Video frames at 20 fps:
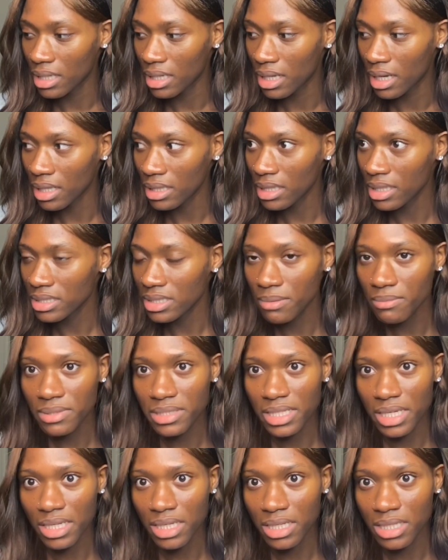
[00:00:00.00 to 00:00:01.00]
I think his name was
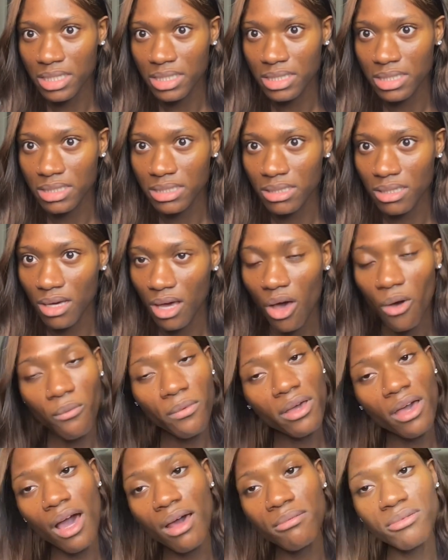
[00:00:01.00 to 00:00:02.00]
Dennis
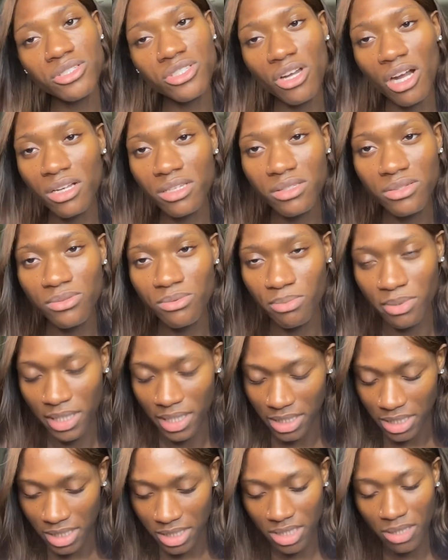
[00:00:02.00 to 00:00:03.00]
we called him Shark Tooth
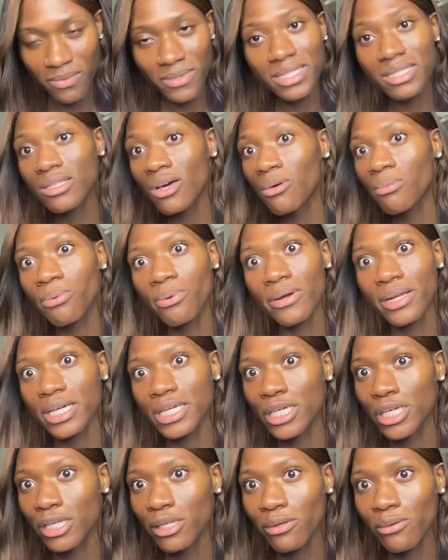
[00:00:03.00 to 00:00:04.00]
bitch because he was so pretty
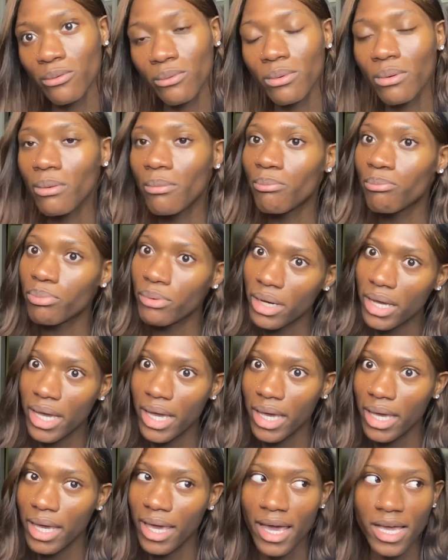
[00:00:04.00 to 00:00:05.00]
and cute
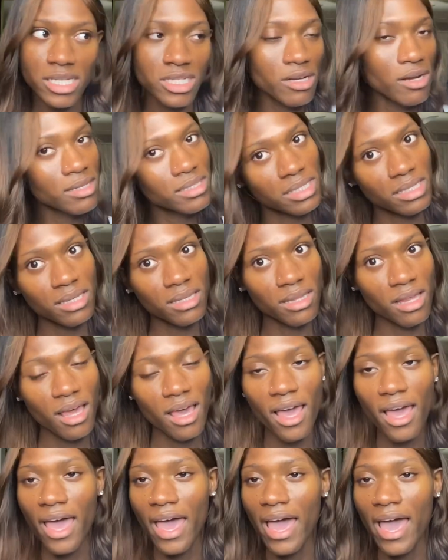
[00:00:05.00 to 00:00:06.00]
but he had shark teeth
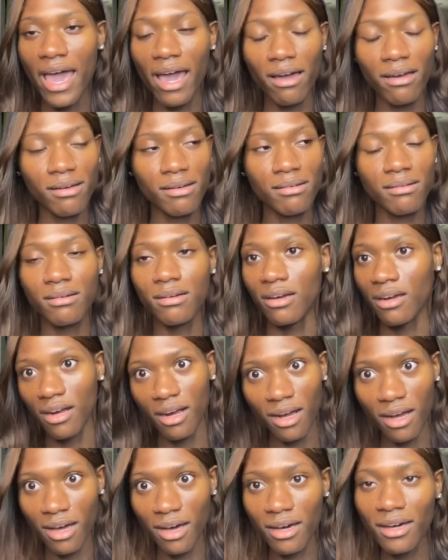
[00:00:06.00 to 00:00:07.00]

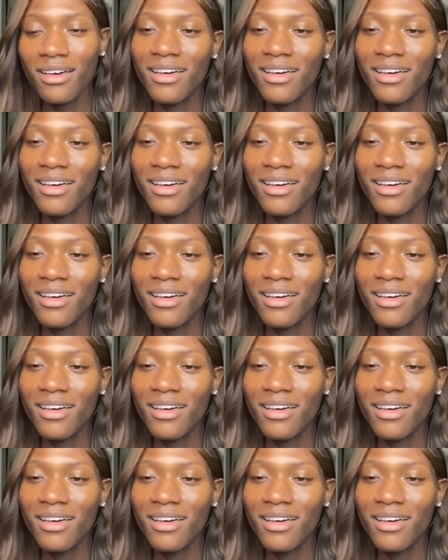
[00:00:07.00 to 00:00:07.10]
girl